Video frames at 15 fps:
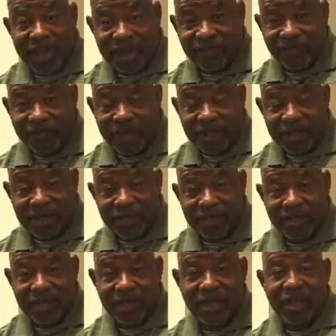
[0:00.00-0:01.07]

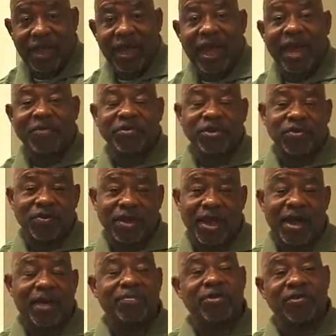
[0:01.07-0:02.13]
ex-felons, and when you come,